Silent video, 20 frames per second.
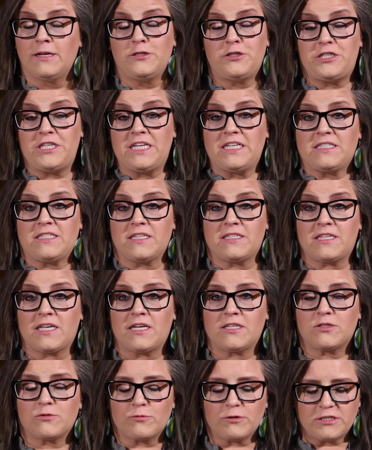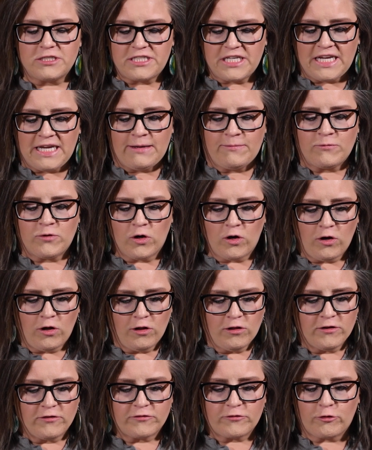Jesus has redeemed
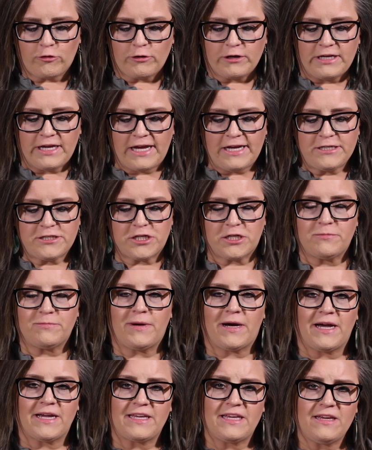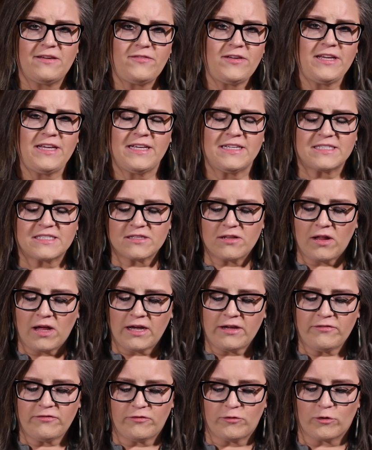all of creation by giving his
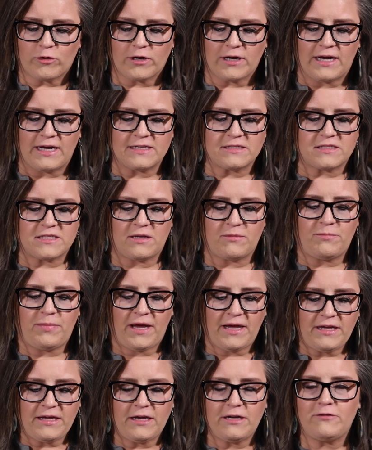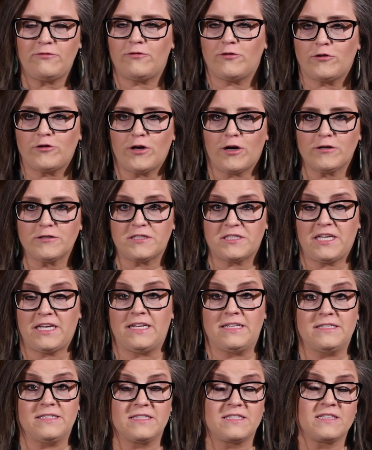life for us and paying for our
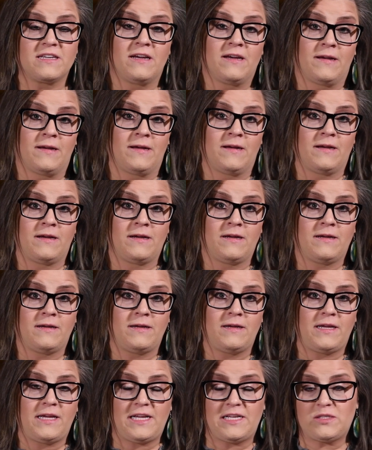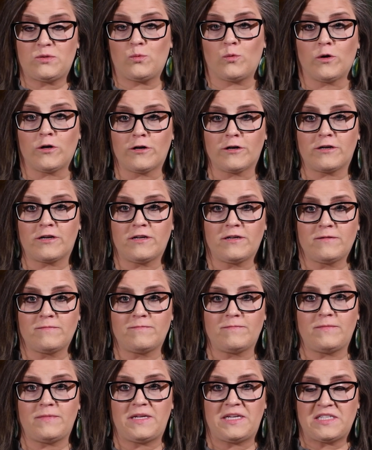sins. His work
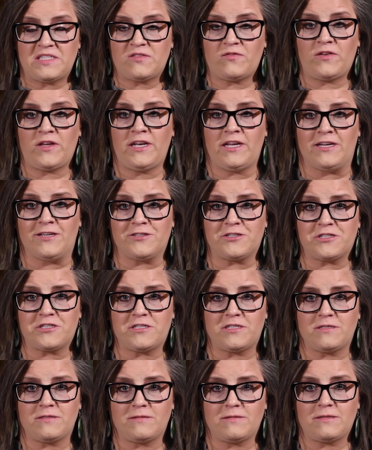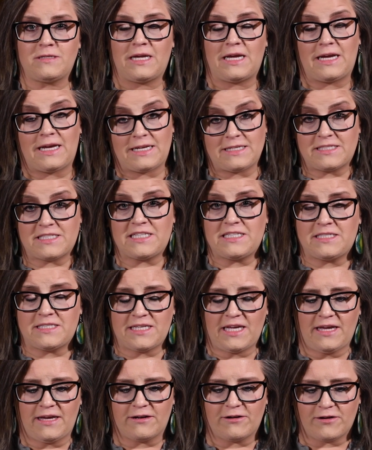is finished, as he
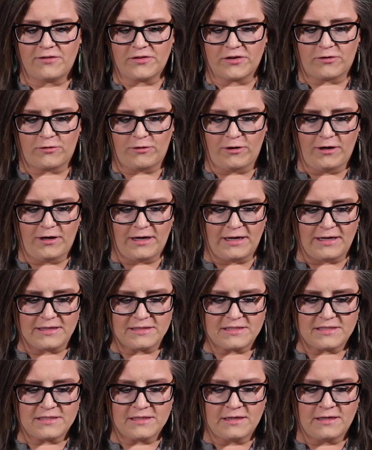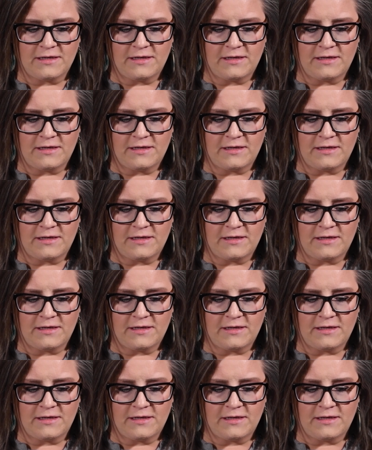said on the cross.